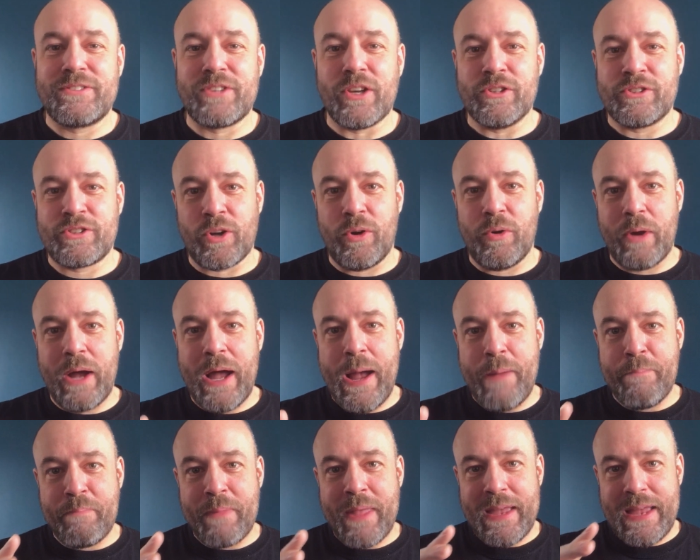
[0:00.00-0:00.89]
So
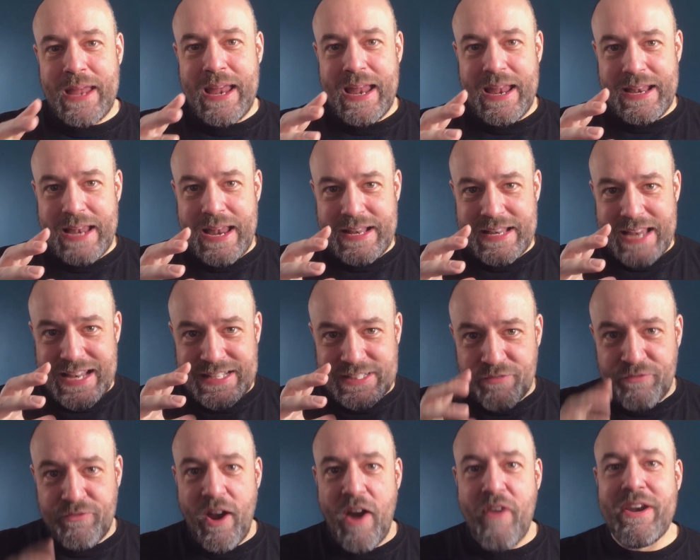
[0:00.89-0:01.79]
it's
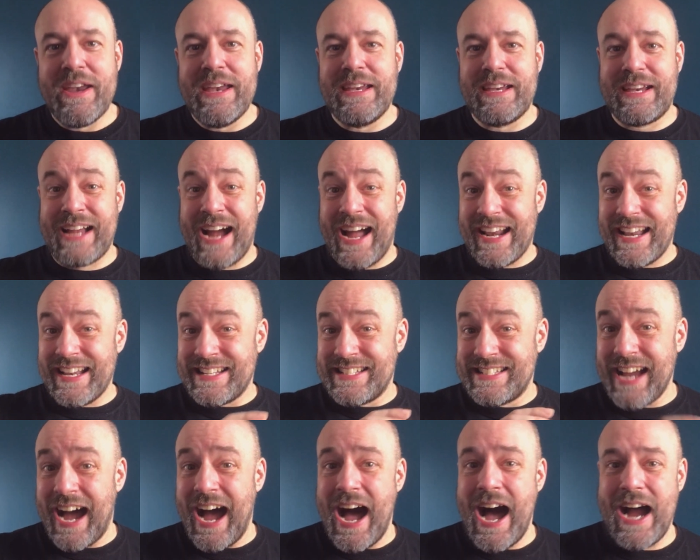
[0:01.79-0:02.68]
a very kind of
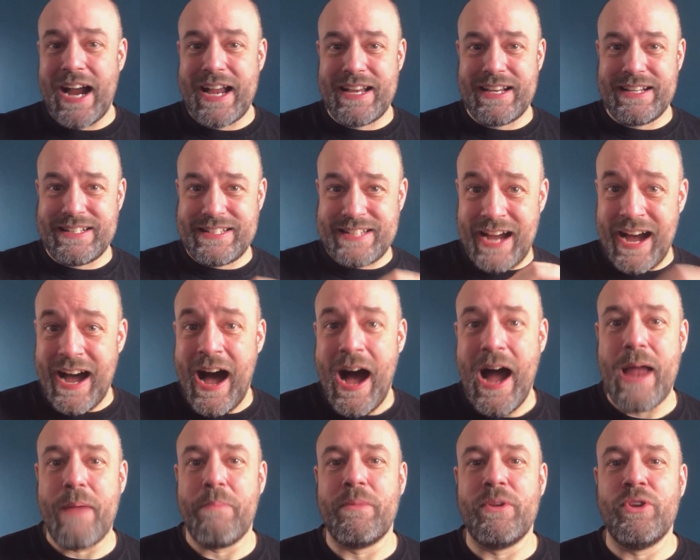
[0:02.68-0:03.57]
dark
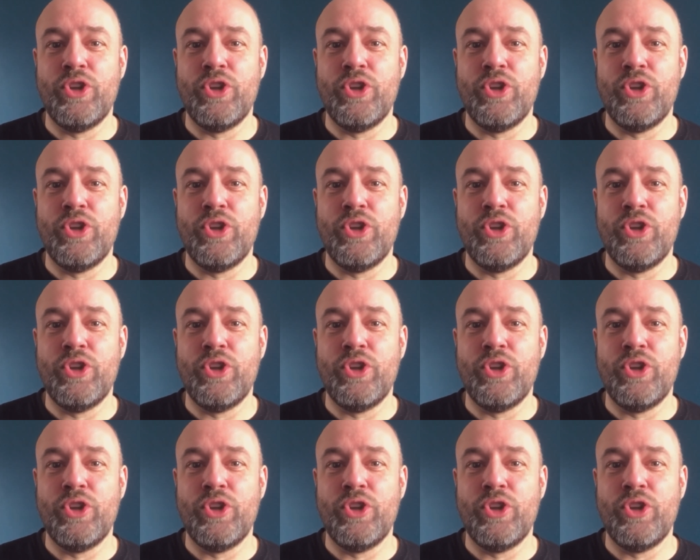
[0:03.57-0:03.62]
time.